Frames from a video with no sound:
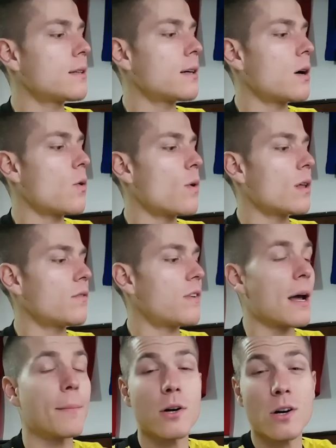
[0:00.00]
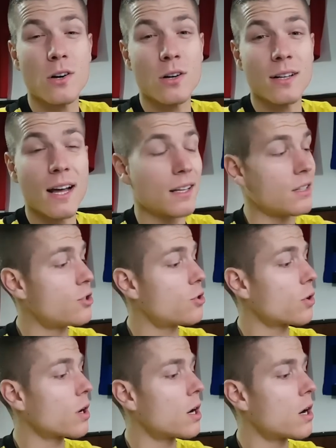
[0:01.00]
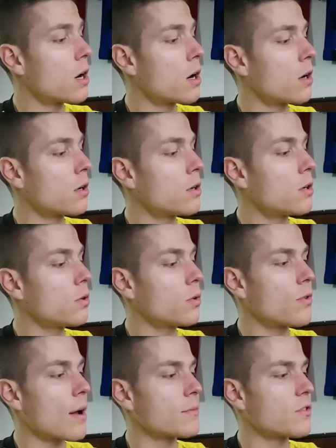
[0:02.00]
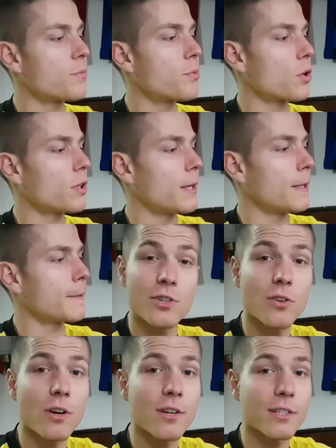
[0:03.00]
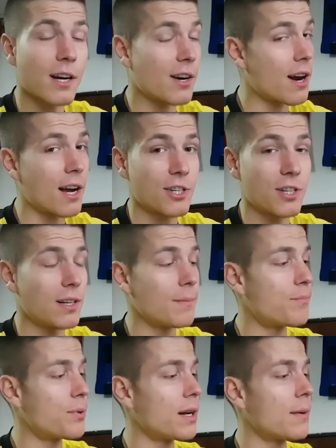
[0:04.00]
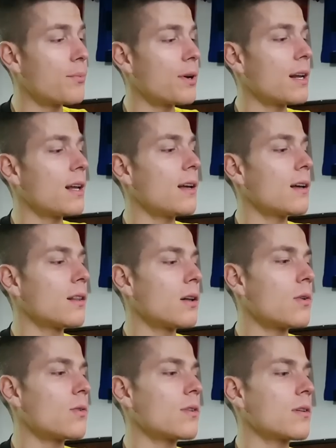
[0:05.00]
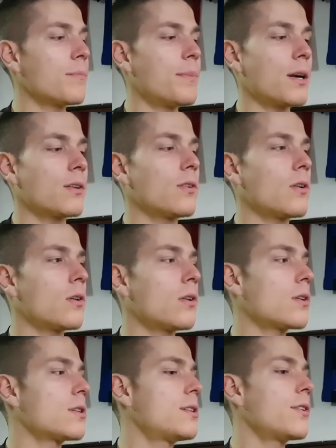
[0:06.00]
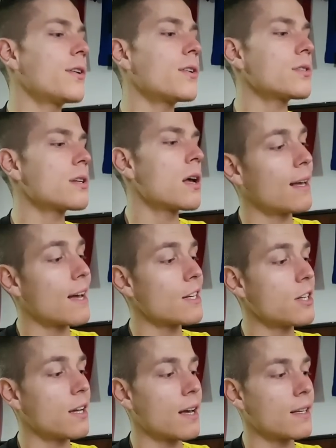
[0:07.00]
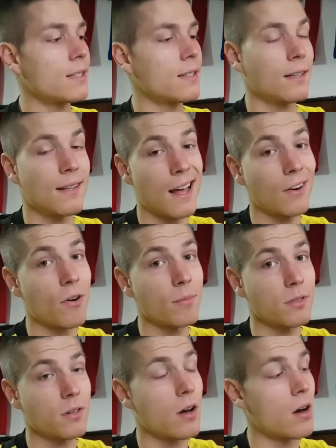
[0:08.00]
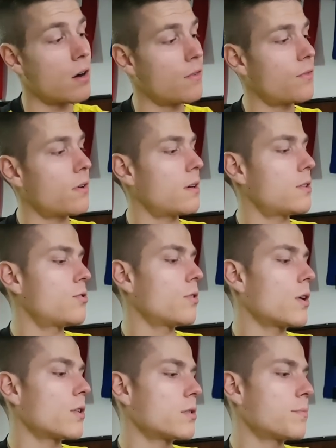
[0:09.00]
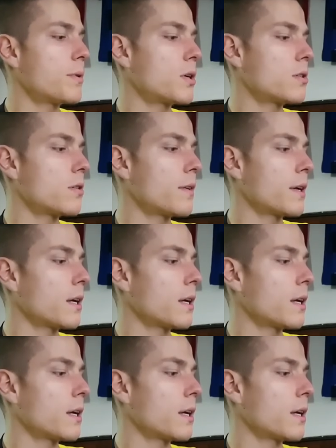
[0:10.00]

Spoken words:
1 fiber, 9 sugar, 2 grams of protein. Sugars are actually pretty low compared to other cereals. Kashi has 9 grams of sugars per serving.